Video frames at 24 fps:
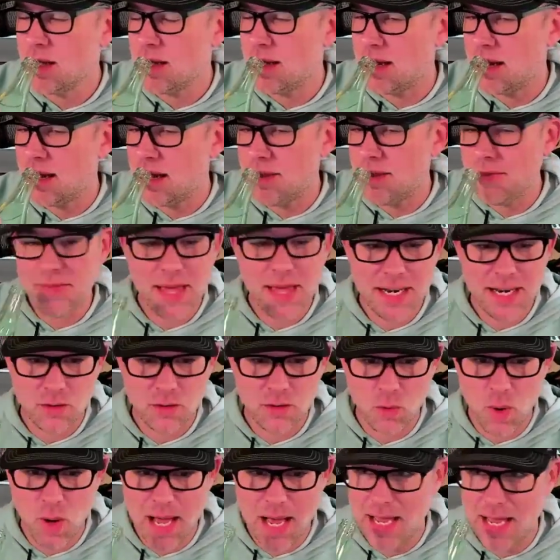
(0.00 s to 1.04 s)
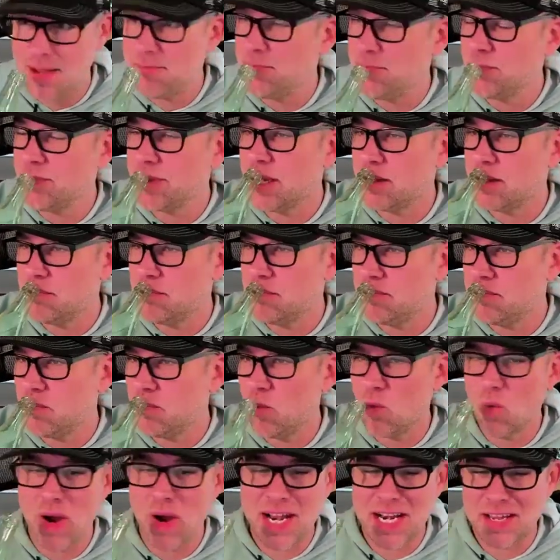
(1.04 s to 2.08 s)
that is why I'm
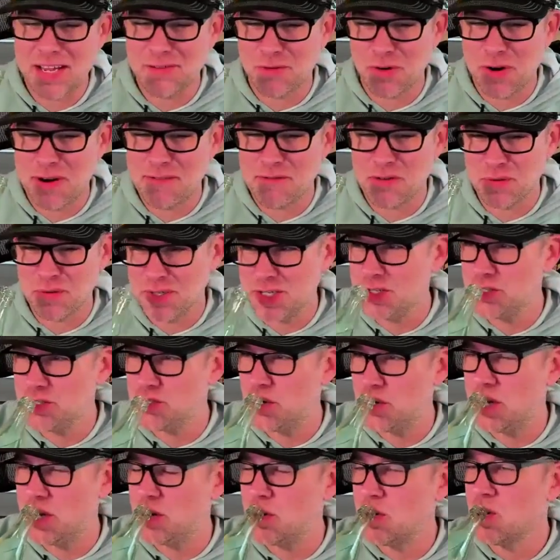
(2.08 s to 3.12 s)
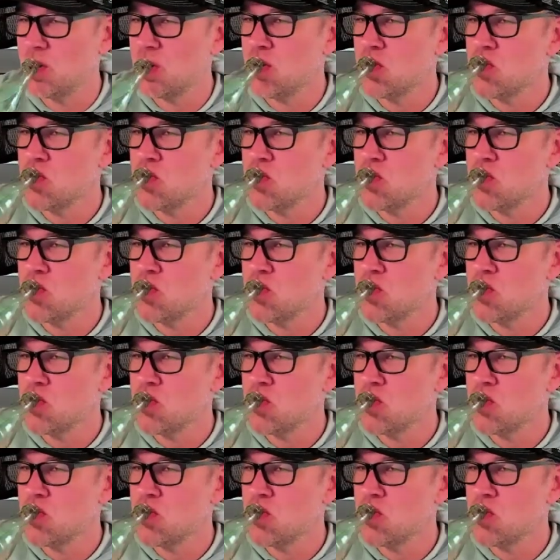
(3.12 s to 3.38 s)
waiting for everyone to join.